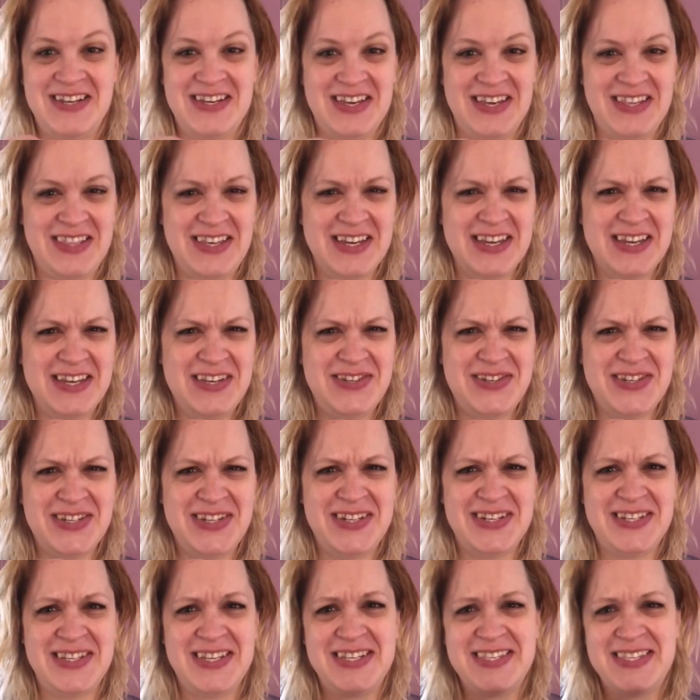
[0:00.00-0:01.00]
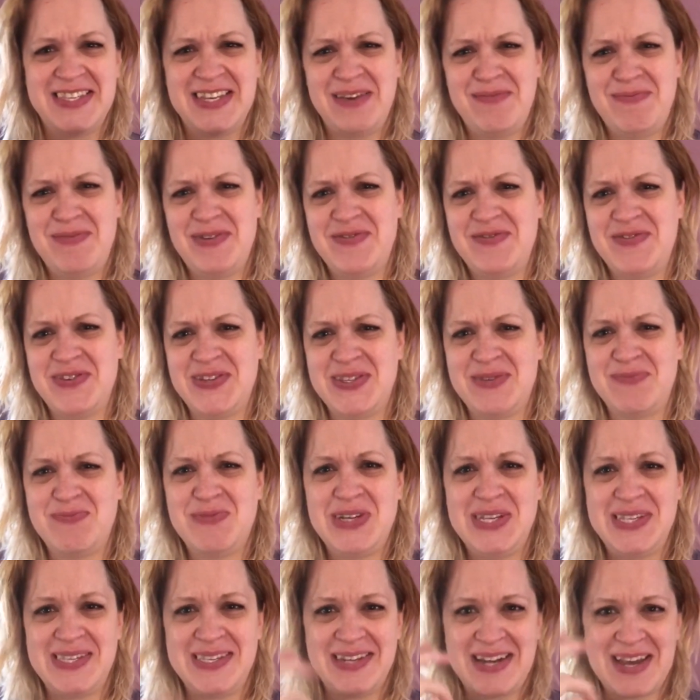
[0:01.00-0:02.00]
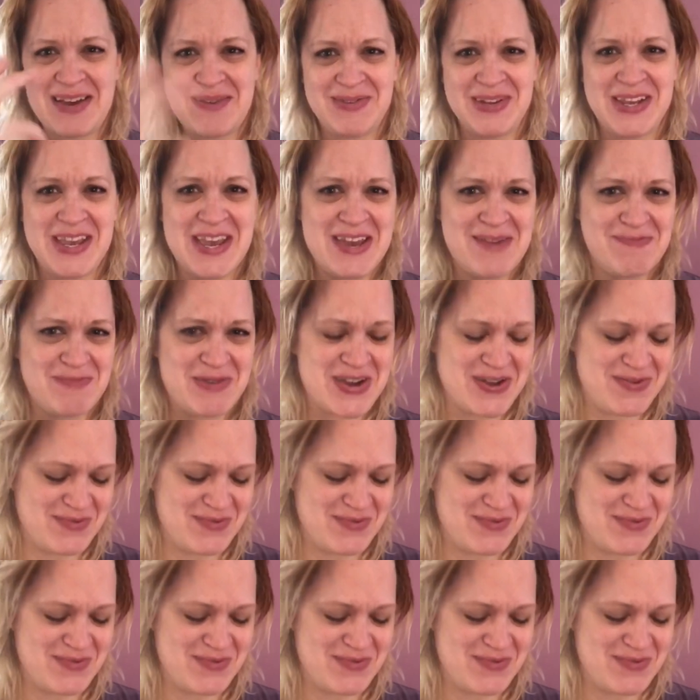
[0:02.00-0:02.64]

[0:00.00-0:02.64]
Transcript: I think I usually do this side, but for some reason on camera